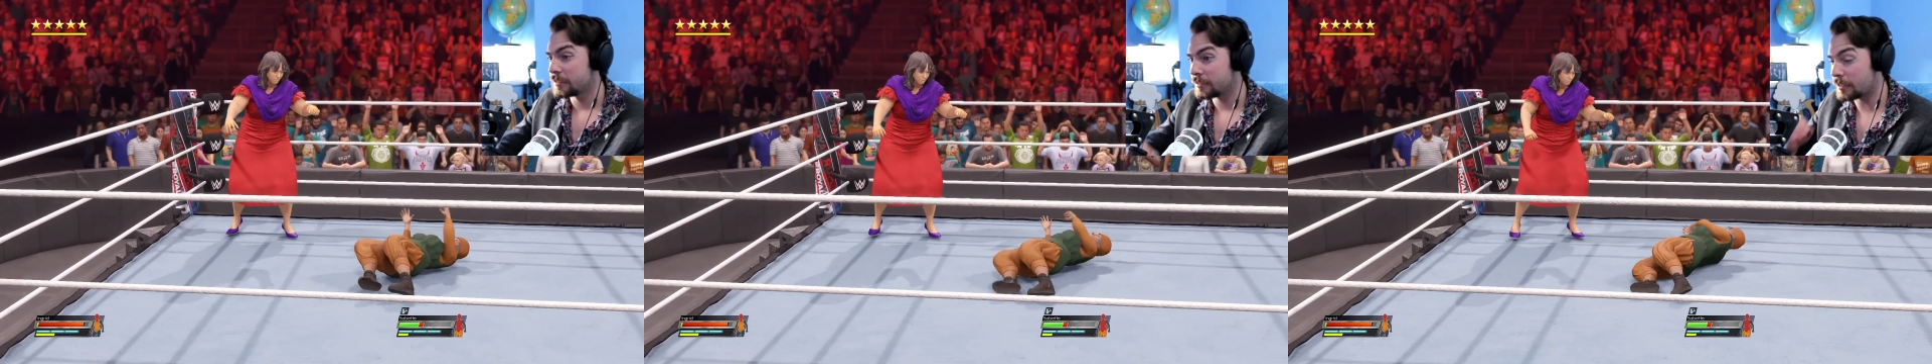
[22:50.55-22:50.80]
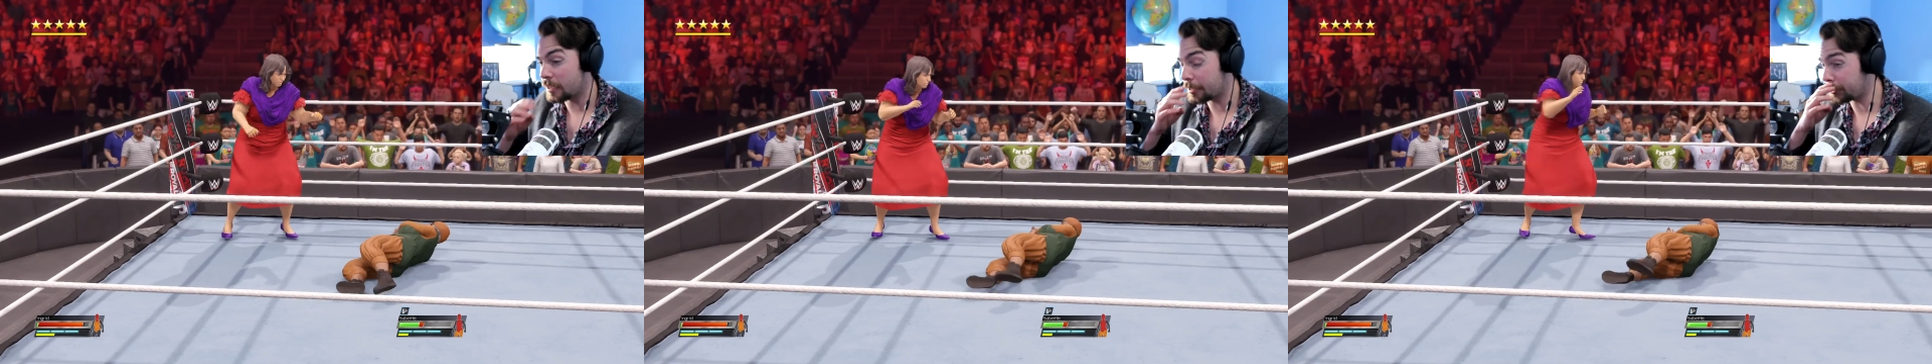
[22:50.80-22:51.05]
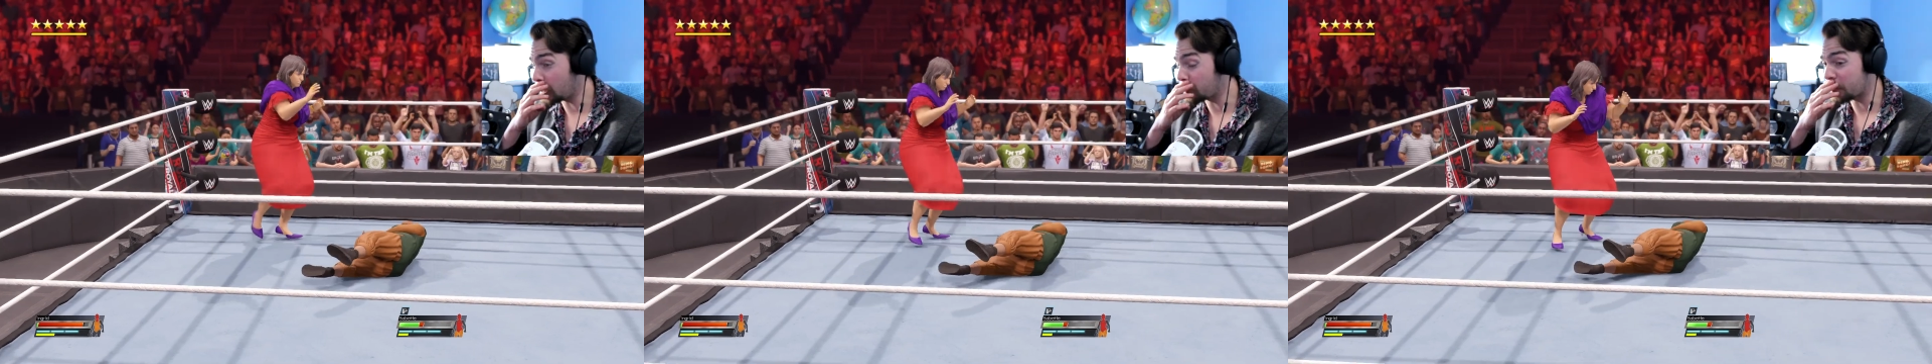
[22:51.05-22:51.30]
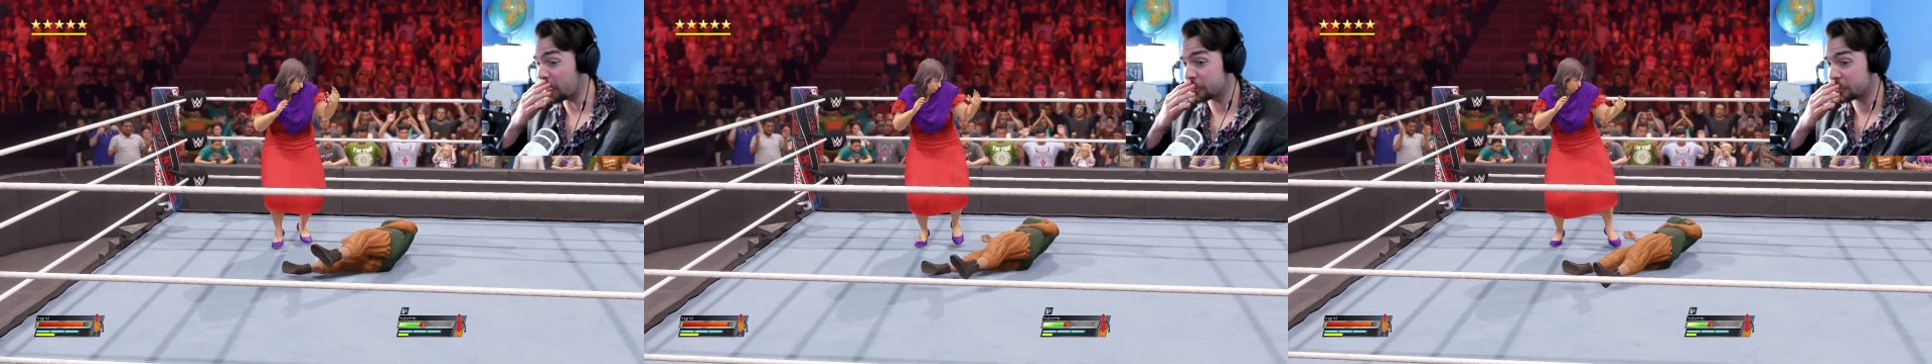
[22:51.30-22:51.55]
No,
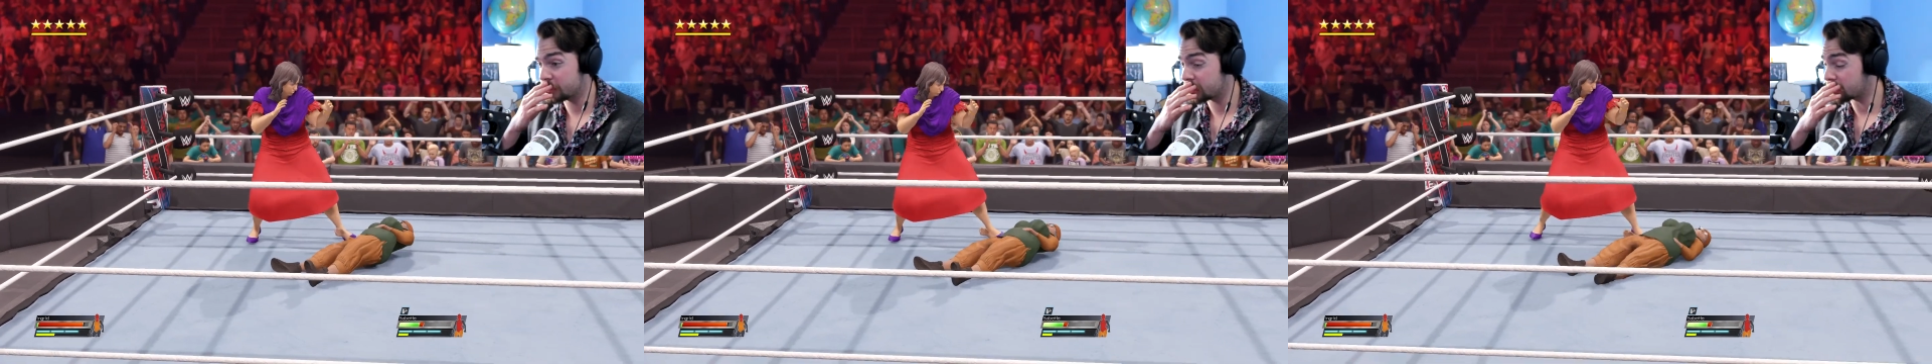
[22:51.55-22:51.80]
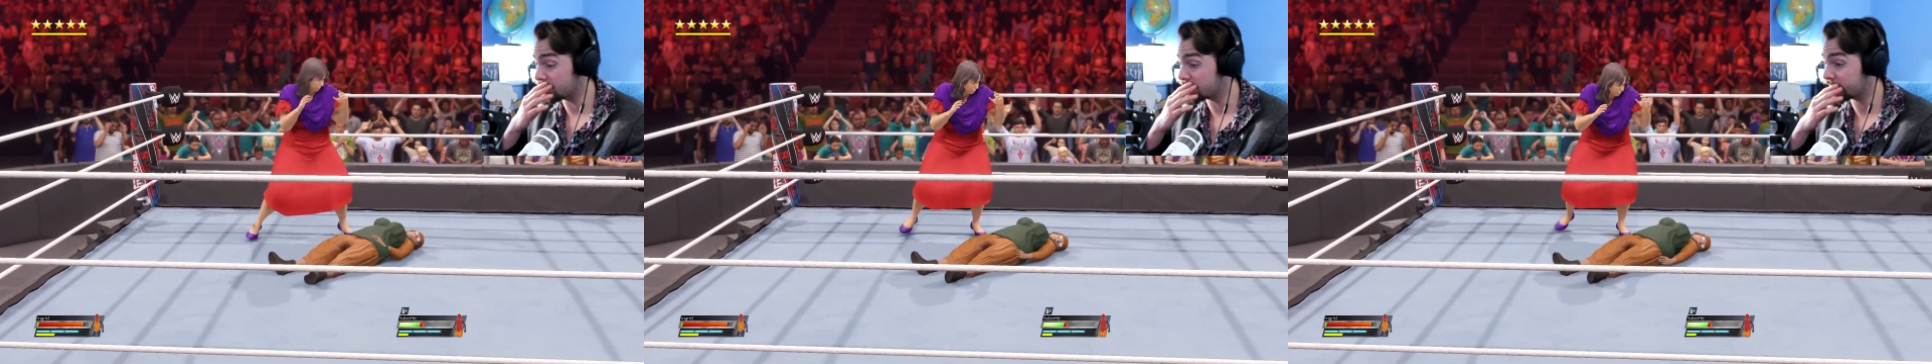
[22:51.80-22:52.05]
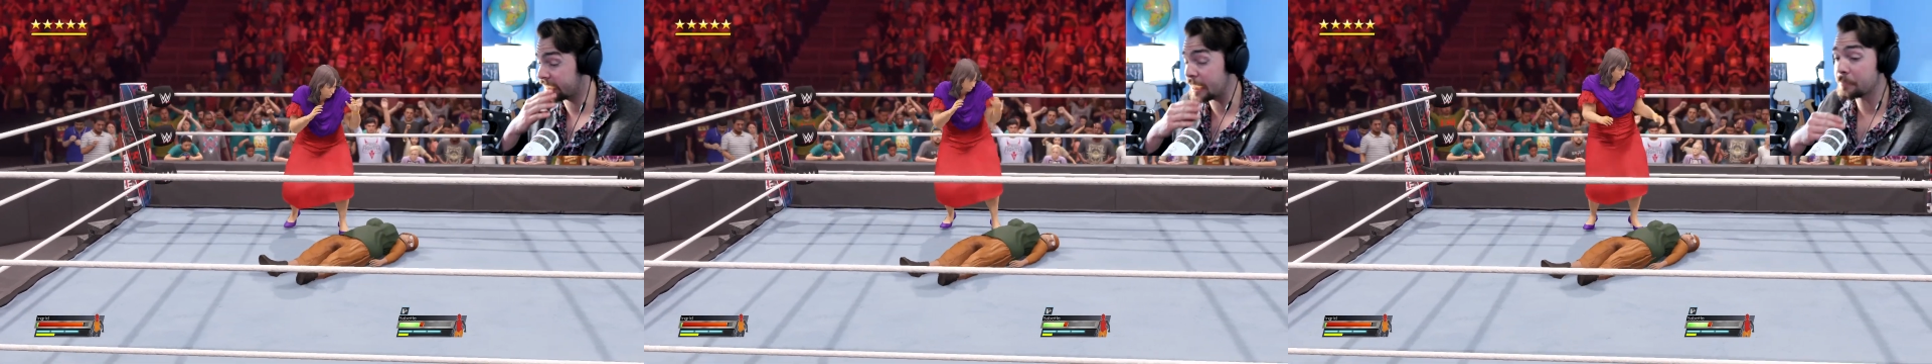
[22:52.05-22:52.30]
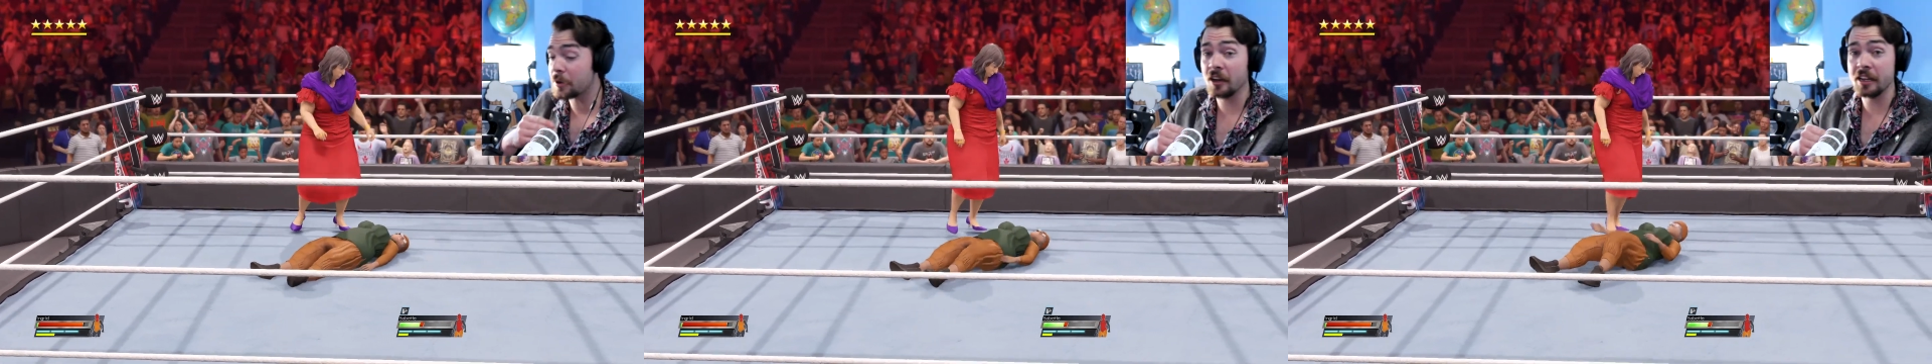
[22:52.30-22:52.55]
Babette has decided to keep
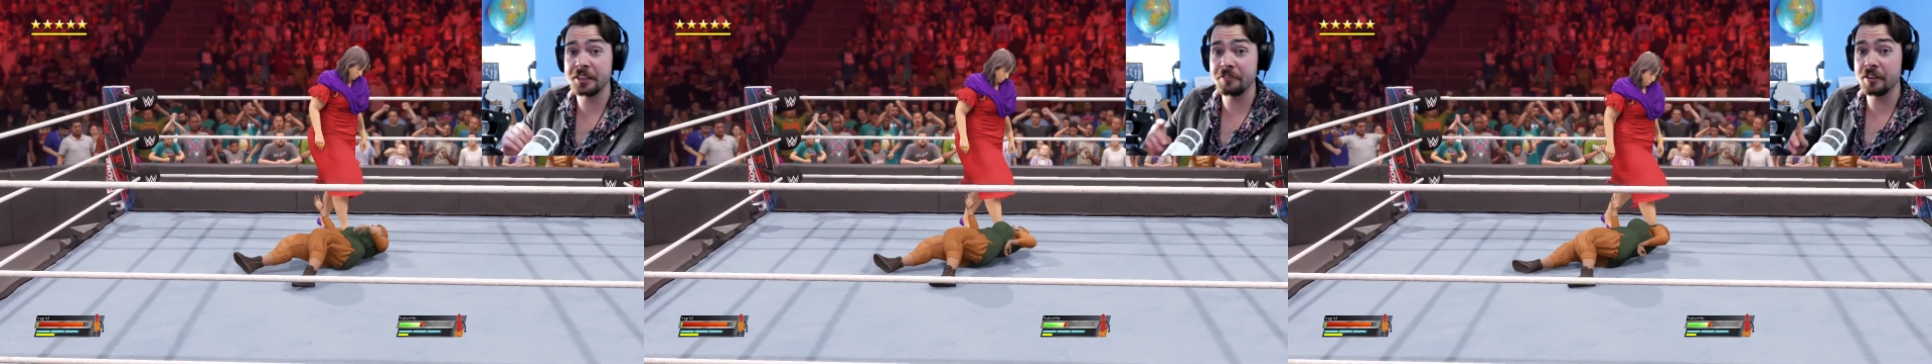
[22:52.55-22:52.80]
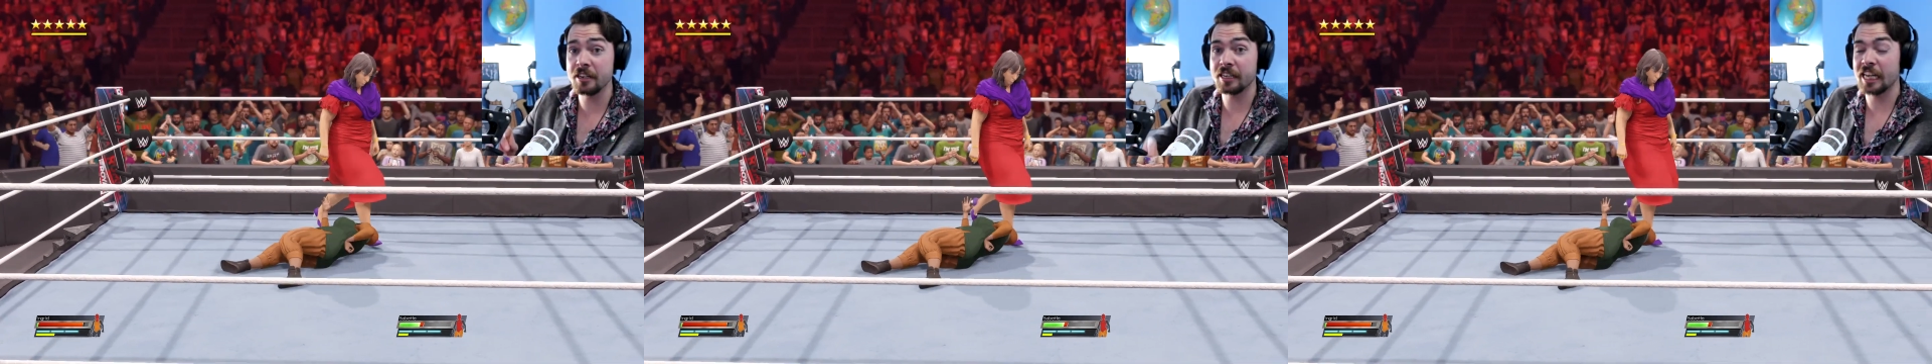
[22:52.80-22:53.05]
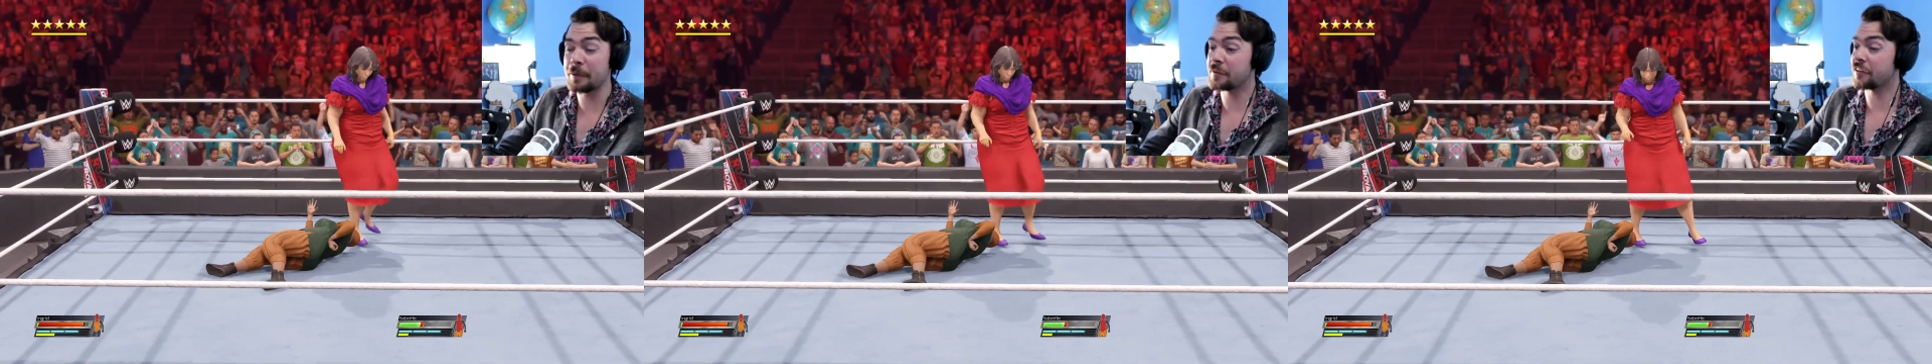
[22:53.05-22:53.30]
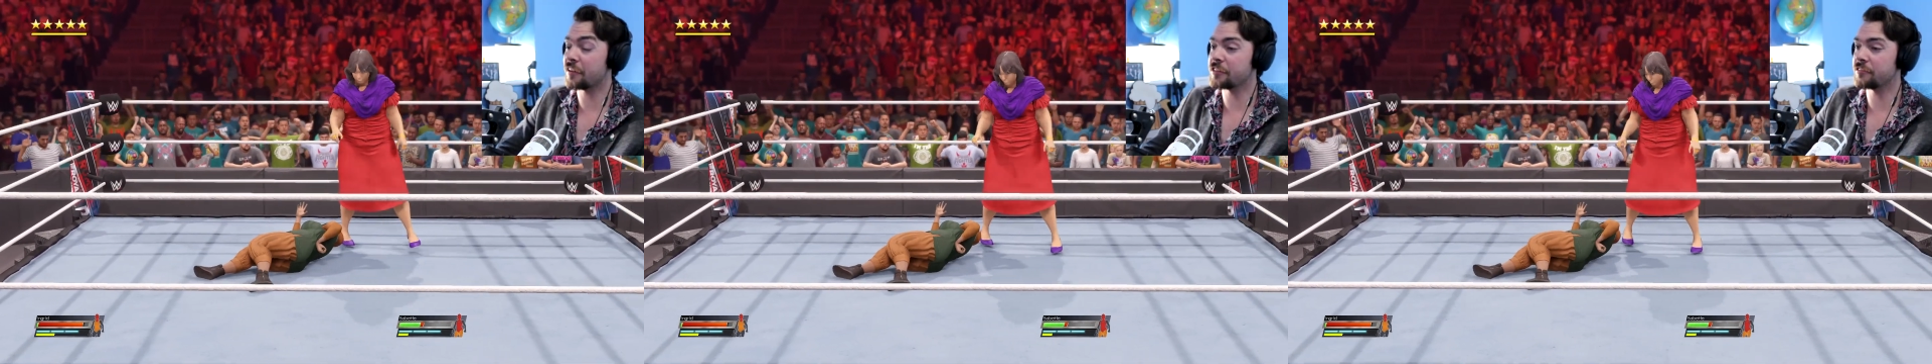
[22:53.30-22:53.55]
her in the arena, keeping
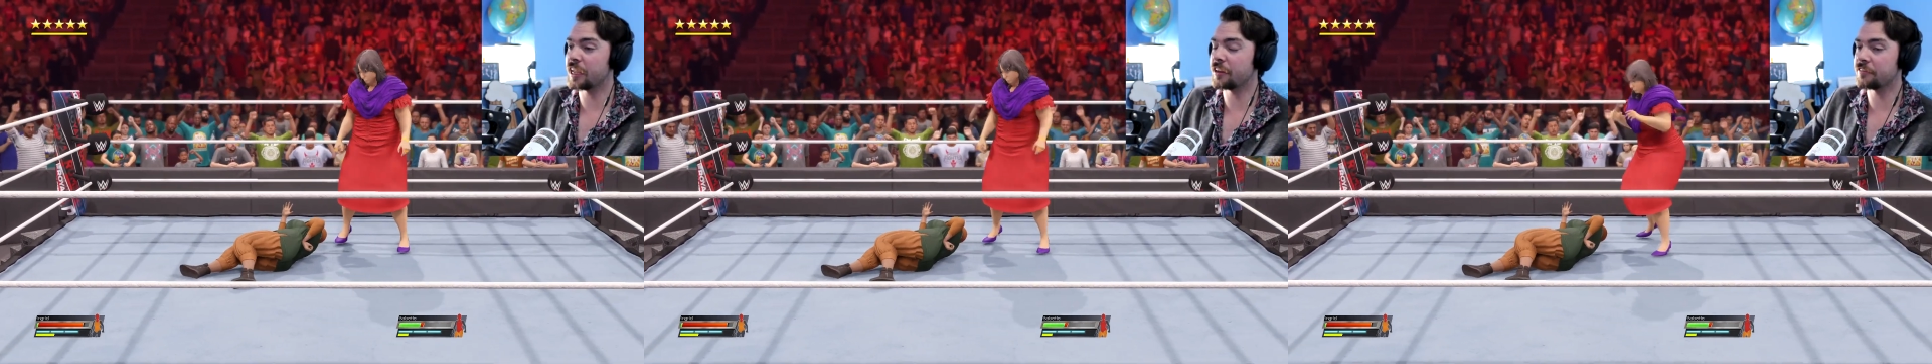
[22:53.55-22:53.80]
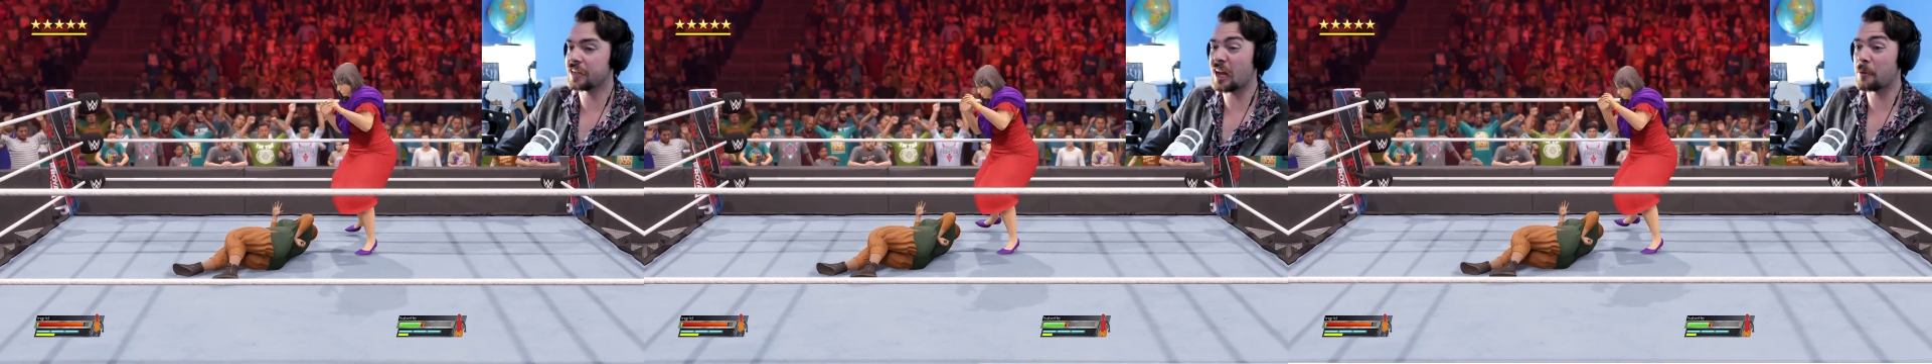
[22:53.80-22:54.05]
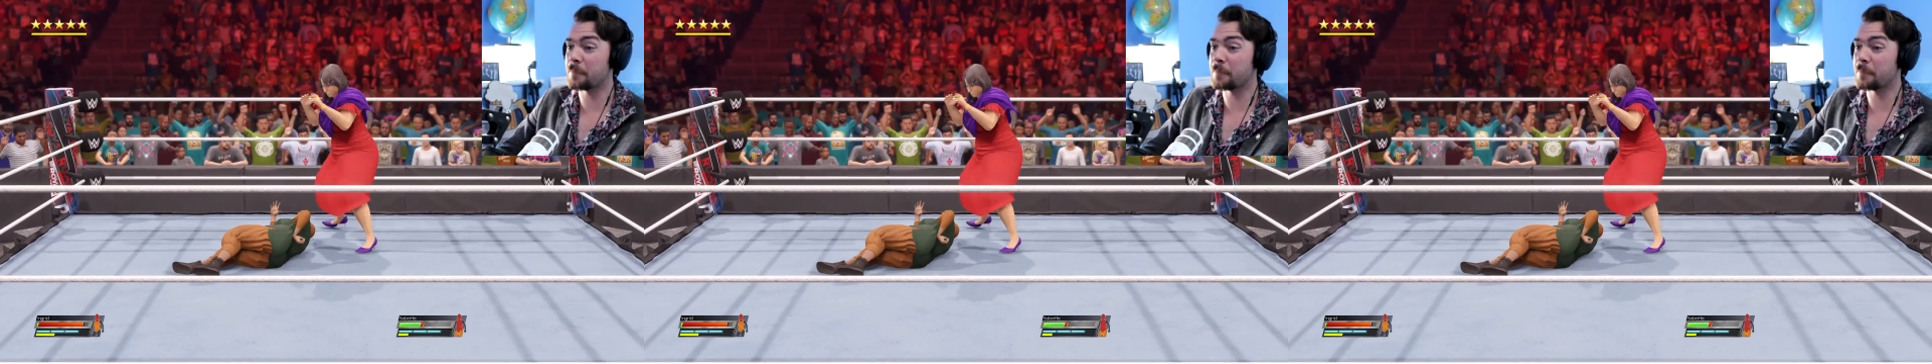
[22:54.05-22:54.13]
her in the arena for now.